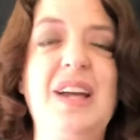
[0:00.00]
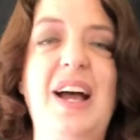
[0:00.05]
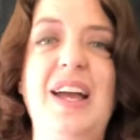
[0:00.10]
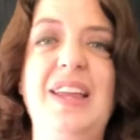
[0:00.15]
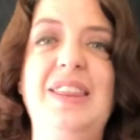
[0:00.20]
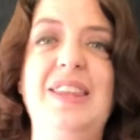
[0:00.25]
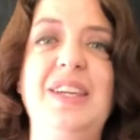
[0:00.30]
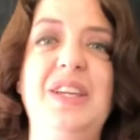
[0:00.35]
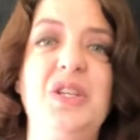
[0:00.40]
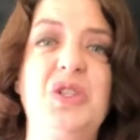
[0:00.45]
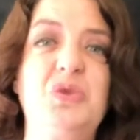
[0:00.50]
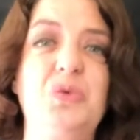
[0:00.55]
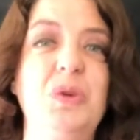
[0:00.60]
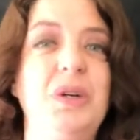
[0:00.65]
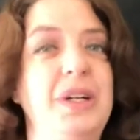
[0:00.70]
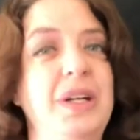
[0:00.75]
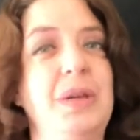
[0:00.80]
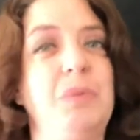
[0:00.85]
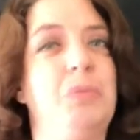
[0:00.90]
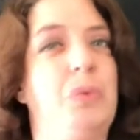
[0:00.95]
I think it's
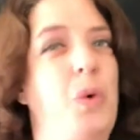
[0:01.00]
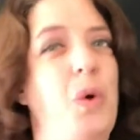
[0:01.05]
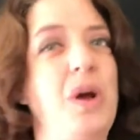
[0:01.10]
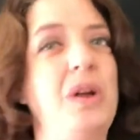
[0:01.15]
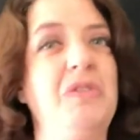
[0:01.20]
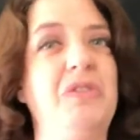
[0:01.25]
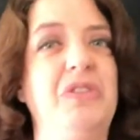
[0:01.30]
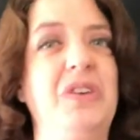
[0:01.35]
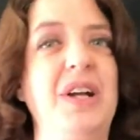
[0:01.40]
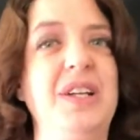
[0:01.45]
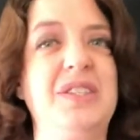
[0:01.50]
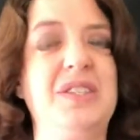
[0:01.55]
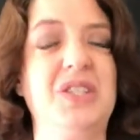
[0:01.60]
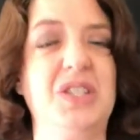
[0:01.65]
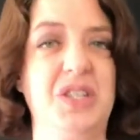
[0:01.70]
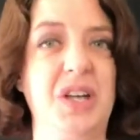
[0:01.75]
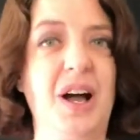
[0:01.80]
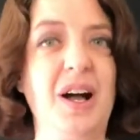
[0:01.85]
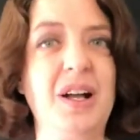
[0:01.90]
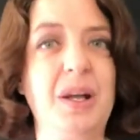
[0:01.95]
really important for us to
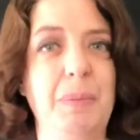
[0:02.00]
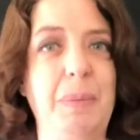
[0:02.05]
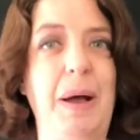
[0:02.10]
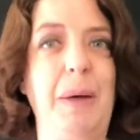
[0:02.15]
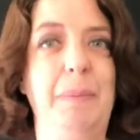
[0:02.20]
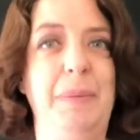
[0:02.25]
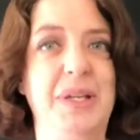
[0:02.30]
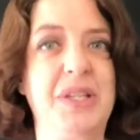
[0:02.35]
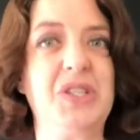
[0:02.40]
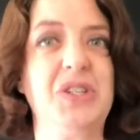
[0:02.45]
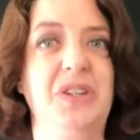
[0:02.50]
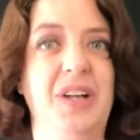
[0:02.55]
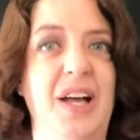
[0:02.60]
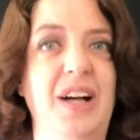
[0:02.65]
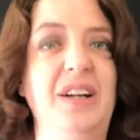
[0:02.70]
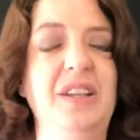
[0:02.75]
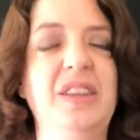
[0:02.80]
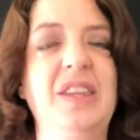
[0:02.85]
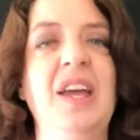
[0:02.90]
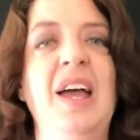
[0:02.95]
talk about mental
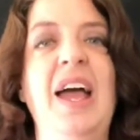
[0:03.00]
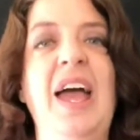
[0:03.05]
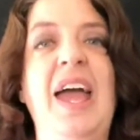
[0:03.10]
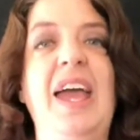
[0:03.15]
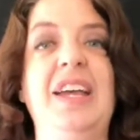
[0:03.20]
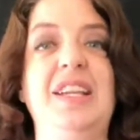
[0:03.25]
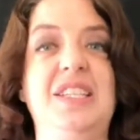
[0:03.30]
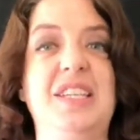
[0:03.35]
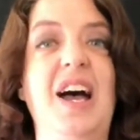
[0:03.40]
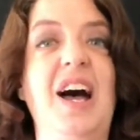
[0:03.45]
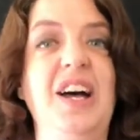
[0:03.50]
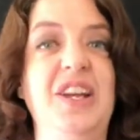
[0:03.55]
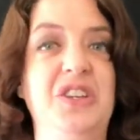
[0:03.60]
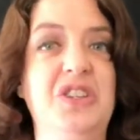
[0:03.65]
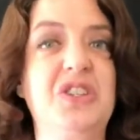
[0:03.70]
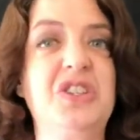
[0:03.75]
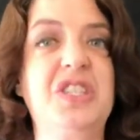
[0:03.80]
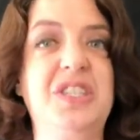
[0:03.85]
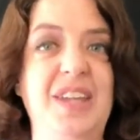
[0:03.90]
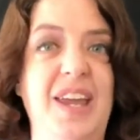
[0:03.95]
health and to
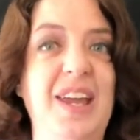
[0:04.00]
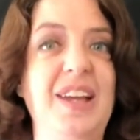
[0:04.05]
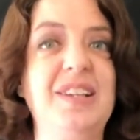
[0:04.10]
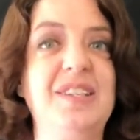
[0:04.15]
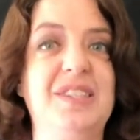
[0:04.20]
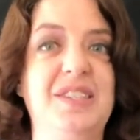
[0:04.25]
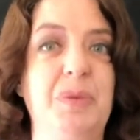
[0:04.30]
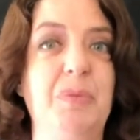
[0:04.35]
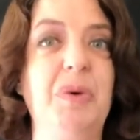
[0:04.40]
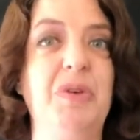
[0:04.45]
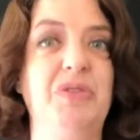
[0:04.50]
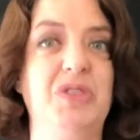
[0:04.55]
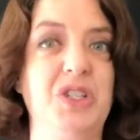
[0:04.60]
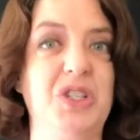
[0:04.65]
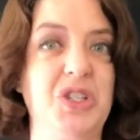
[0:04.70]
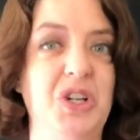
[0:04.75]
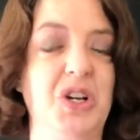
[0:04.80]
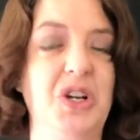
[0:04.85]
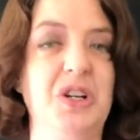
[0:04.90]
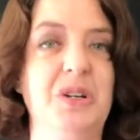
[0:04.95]
understand some of the
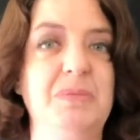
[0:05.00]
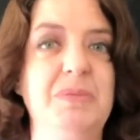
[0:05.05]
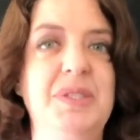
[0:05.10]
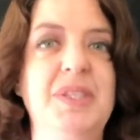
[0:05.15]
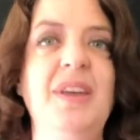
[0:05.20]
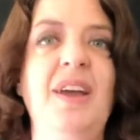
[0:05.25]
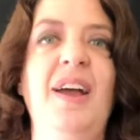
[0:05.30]
terms